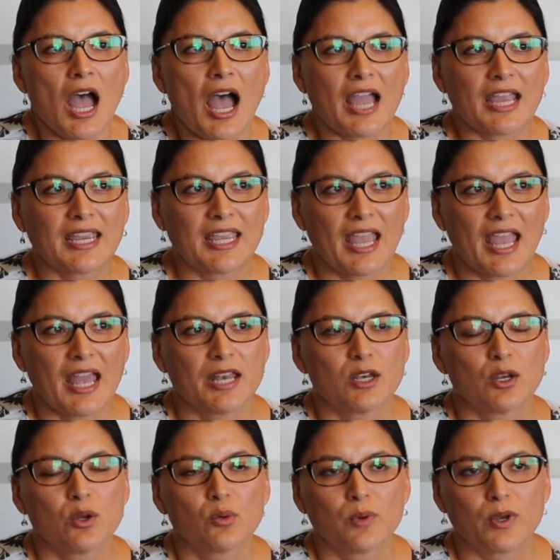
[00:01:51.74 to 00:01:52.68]

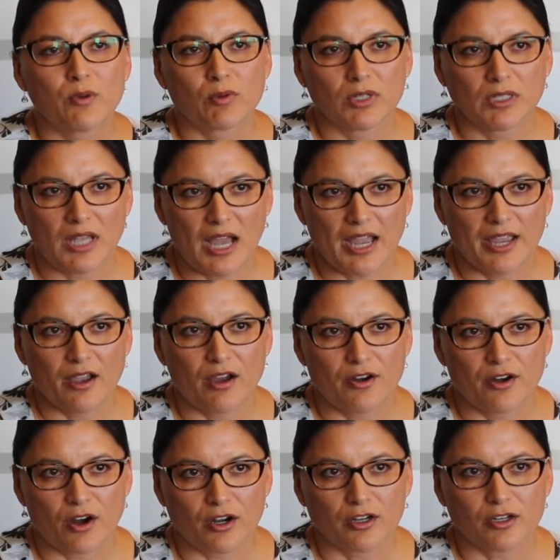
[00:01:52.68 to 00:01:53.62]
Again, we rely
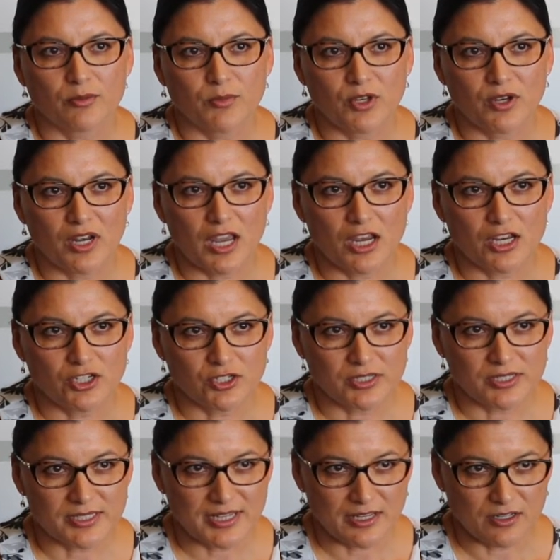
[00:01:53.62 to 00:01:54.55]
on our
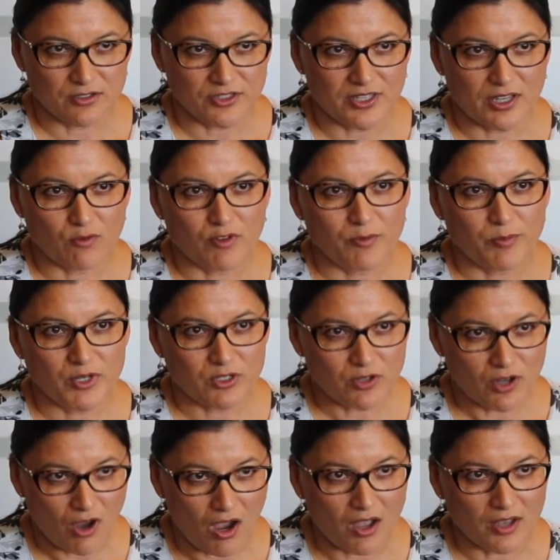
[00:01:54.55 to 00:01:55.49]
communication skills that we've been
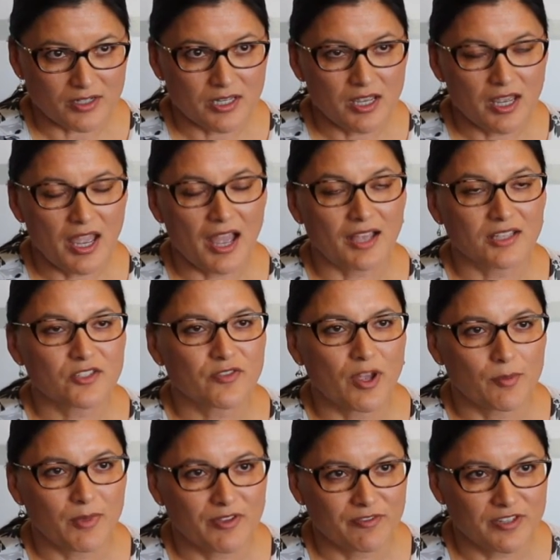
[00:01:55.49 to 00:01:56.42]
taught as
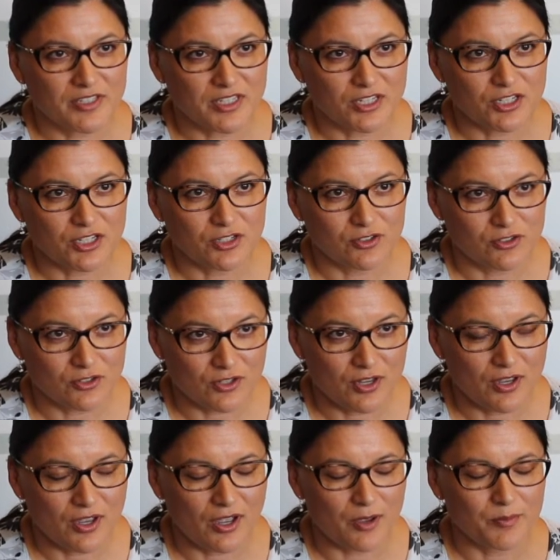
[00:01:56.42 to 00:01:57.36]
family physicians
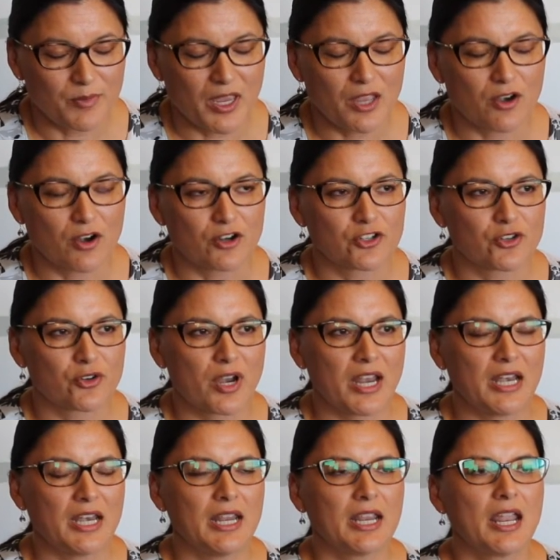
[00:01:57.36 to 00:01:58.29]
in our
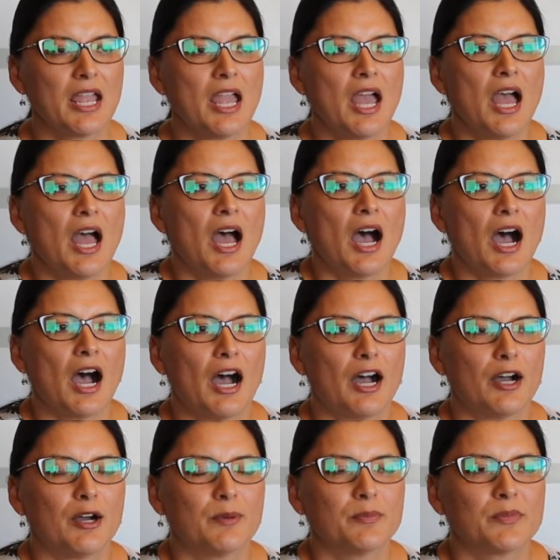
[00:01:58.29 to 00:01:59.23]
training,
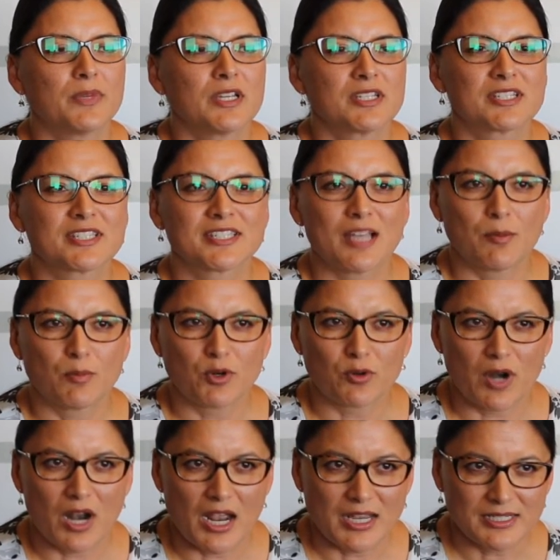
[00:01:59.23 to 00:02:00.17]

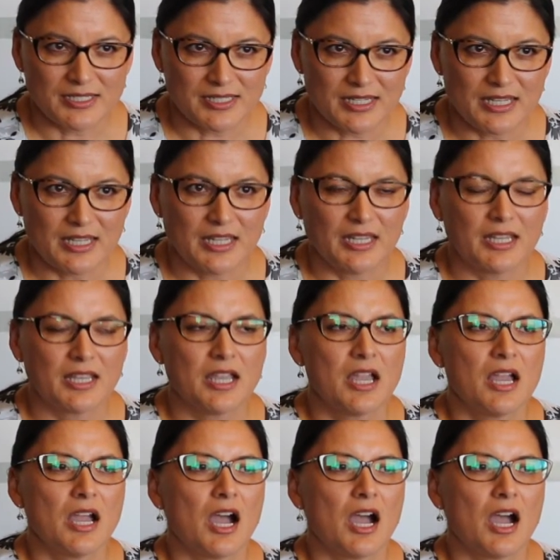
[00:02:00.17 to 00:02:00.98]
summarizing,